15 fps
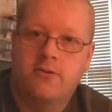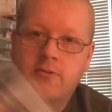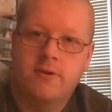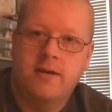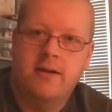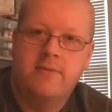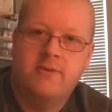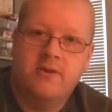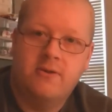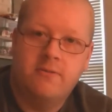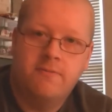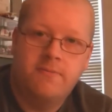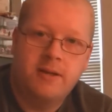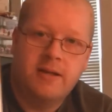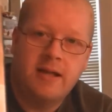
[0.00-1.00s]
3. So
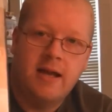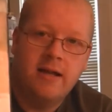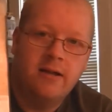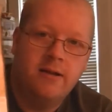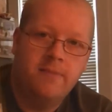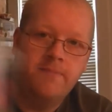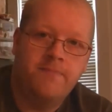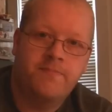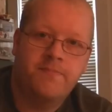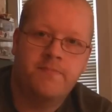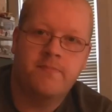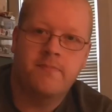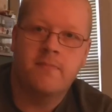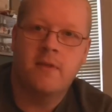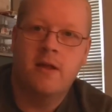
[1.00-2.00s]
pick that up.
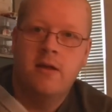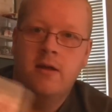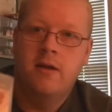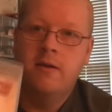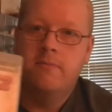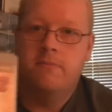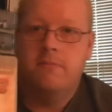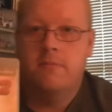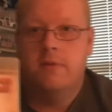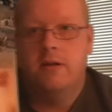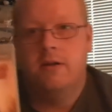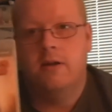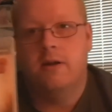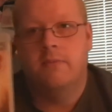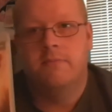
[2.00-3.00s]

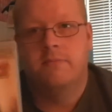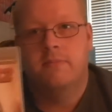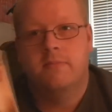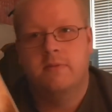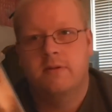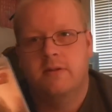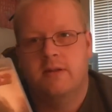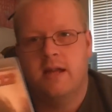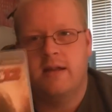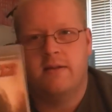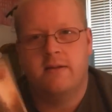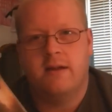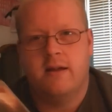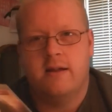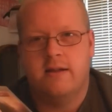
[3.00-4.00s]
You know,
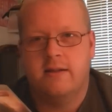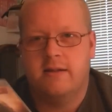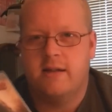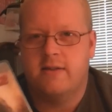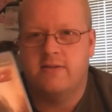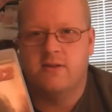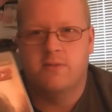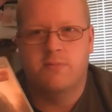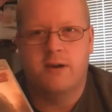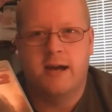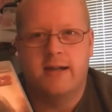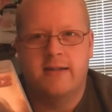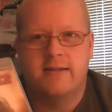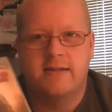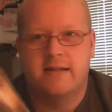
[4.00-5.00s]
takes a little
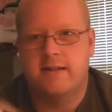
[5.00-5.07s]
practice.